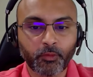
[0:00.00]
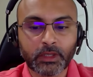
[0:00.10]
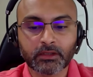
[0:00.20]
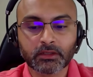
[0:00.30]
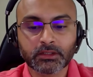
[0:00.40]

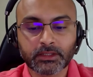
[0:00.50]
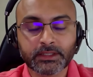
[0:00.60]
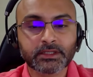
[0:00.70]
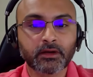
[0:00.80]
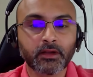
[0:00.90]
whether
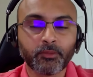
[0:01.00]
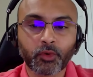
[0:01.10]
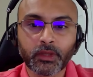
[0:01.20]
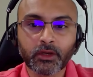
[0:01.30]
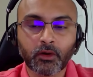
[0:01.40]
things are
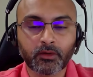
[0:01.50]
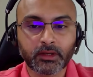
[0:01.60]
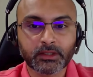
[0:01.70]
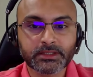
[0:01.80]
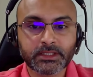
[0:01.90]
improving or
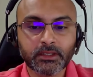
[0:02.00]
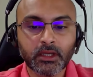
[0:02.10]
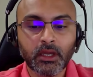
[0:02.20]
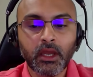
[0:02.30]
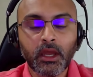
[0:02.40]
regressing.
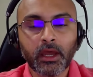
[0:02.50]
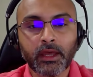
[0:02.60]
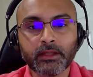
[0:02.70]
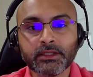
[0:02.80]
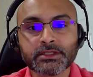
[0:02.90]

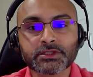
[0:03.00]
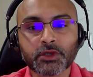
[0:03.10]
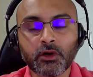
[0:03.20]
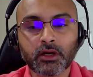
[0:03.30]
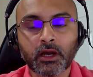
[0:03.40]
And this
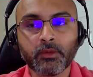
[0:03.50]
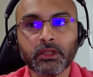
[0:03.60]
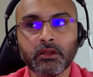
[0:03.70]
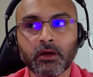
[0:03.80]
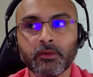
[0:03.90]
talk,
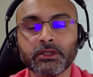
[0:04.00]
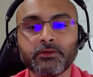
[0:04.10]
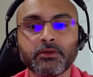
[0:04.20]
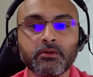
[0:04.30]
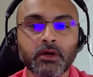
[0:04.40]

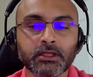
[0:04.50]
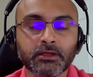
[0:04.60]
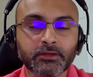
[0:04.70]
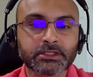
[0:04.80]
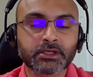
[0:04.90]

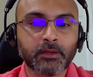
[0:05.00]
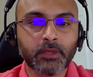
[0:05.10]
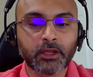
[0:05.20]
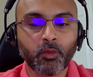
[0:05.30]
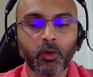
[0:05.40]
I'll
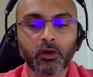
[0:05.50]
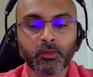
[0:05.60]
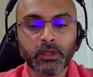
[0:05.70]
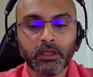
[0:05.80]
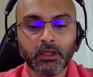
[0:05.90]
describe like what
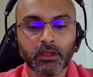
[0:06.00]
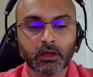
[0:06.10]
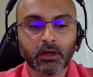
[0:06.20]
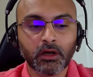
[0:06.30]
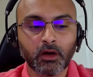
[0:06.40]
we
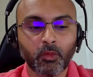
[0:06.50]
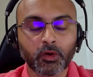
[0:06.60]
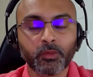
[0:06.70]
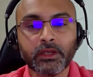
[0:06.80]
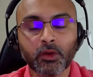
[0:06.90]

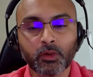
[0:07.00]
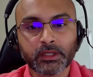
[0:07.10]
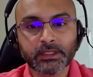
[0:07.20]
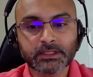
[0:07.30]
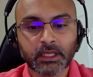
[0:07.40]

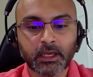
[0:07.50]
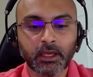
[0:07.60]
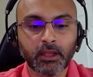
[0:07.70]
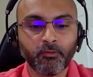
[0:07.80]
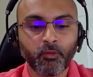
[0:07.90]
notice
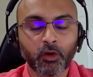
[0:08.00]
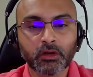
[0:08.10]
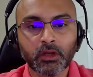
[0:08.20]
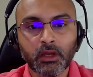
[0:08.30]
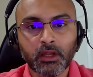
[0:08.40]
and what
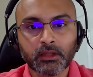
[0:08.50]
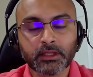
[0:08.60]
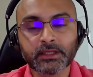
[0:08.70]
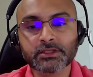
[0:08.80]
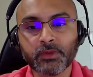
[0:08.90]

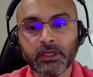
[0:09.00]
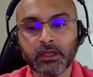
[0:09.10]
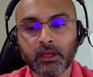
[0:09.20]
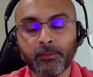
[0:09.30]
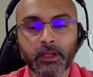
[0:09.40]
things
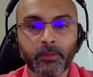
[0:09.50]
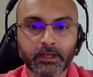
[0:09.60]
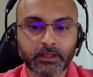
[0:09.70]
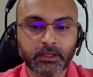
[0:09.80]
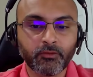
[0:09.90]
we
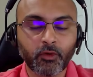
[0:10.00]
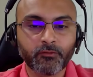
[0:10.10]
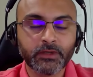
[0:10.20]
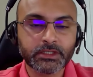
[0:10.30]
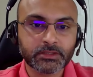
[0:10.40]
implemented,
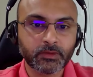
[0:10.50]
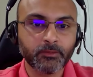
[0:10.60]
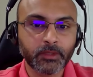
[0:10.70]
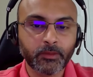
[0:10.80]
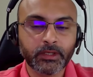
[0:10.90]
what features we
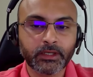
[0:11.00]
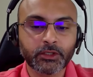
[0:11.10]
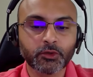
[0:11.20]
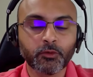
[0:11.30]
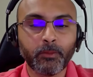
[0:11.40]

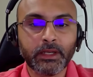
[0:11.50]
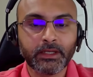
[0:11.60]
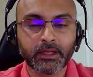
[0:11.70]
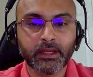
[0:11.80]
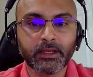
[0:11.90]
implemented to
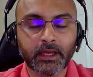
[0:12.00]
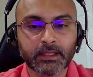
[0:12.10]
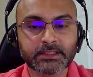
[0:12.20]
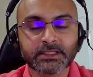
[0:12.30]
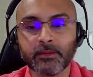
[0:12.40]
mitigate
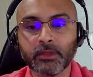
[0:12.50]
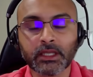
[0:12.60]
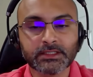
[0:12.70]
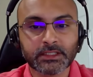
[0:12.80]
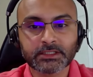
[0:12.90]
and
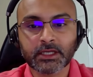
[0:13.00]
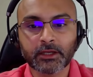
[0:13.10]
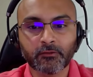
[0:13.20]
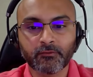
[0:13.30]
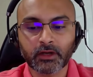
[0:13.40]
stabilize this
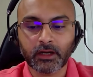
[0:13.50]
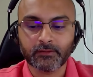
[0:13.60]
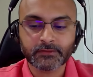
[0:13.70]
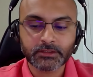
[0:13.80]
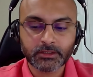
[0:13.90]
kind of
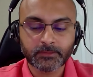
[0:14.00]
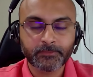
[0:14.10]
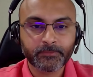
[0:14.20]
graphs.